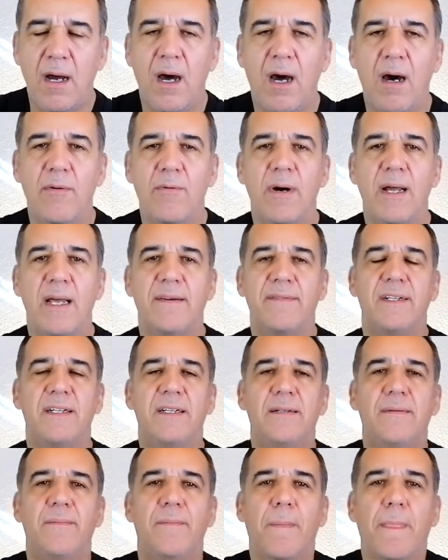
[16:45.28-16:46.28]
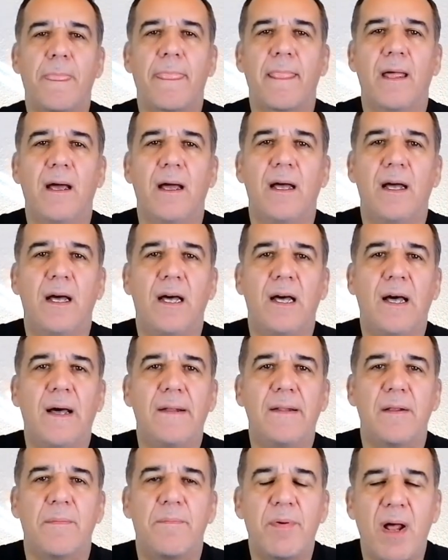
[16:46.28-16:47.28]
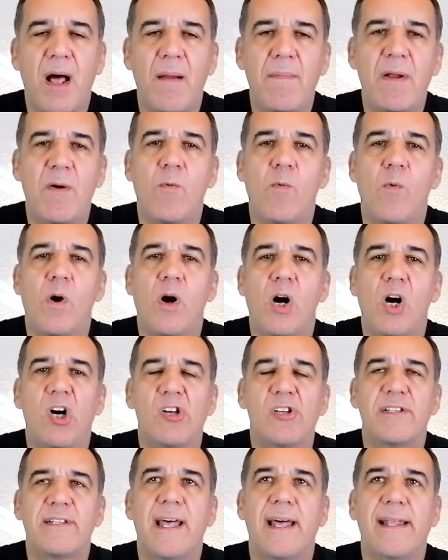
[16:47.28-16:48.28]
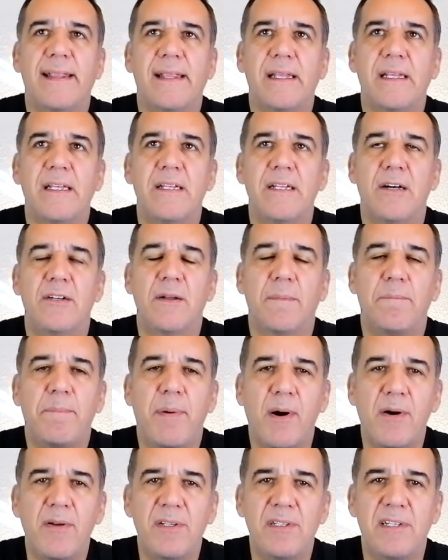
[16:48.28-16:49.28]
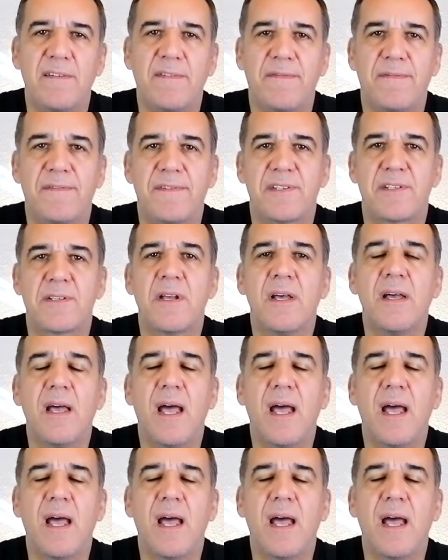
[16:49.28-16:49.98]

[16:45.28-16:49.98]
However, the problem was that the pontiffs